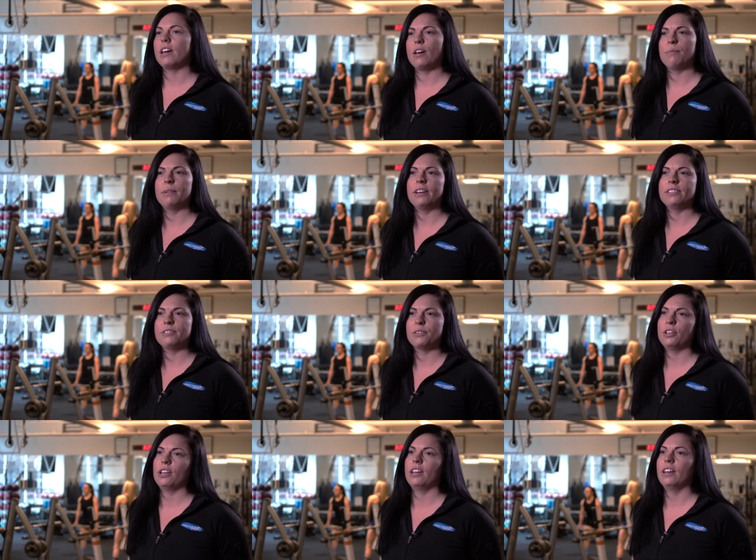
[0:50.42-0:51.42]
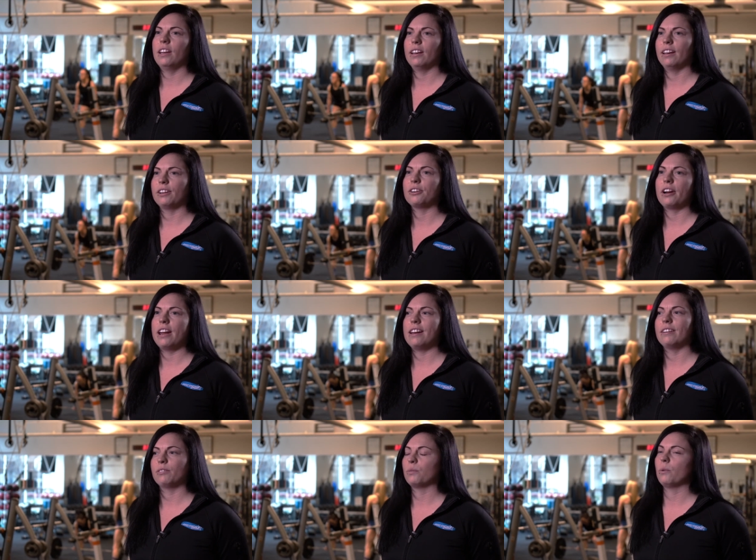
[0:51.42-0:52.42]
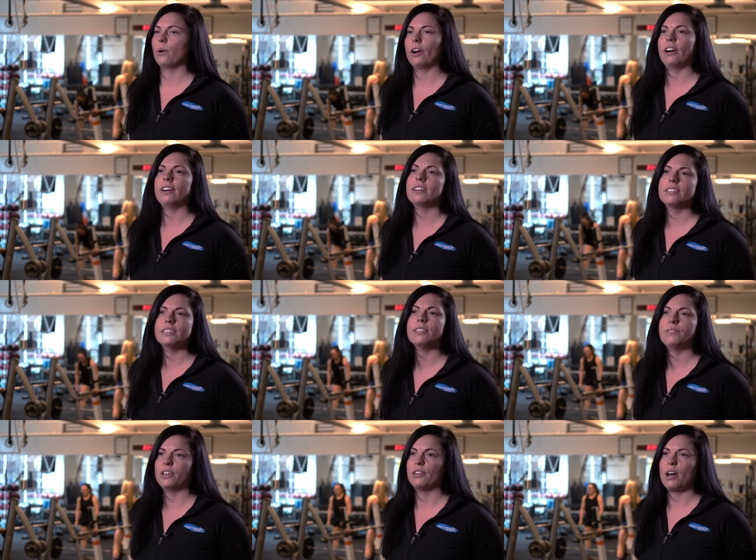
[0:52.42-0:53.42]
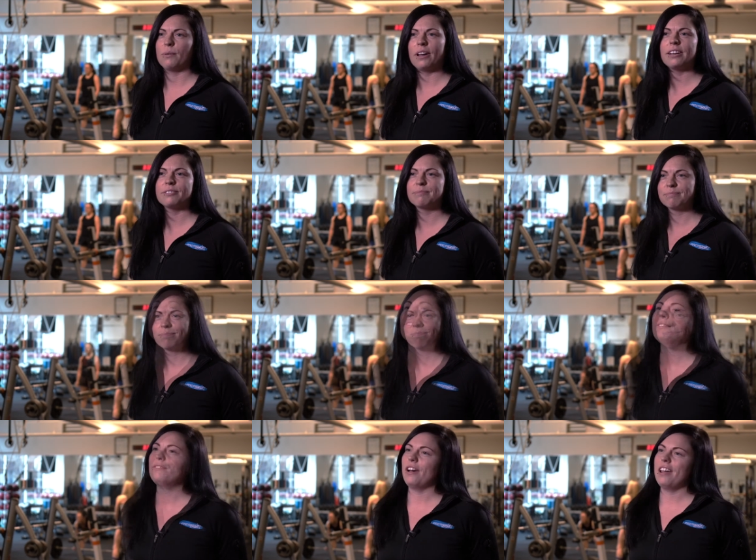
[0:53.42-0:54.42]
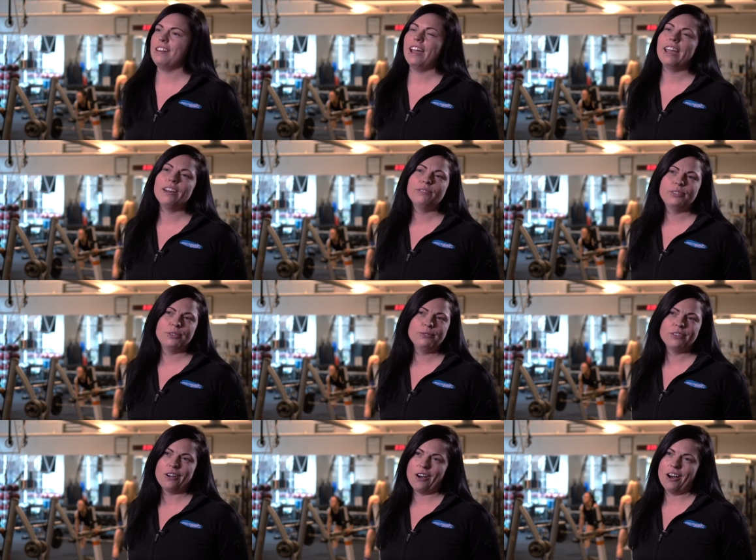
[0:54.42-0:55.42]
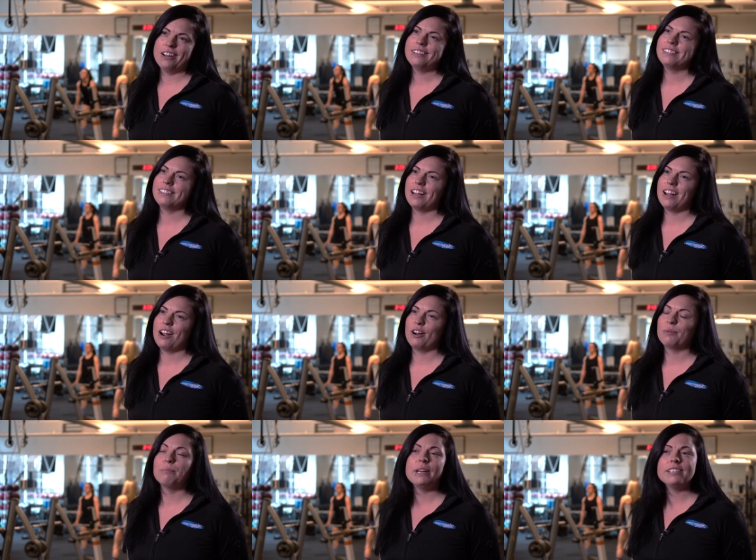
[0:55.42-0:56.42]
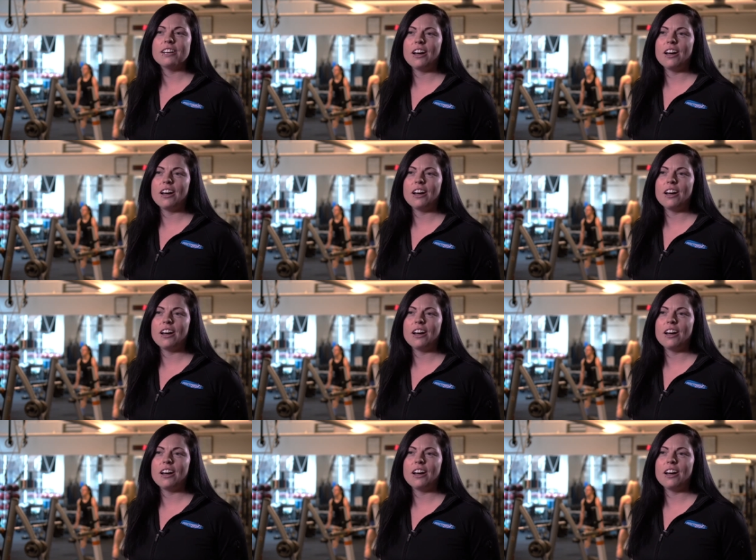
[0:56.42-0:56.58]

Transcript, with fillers: them. It's really a great reward to feel that way. For fun, I have 2 dogs. They are big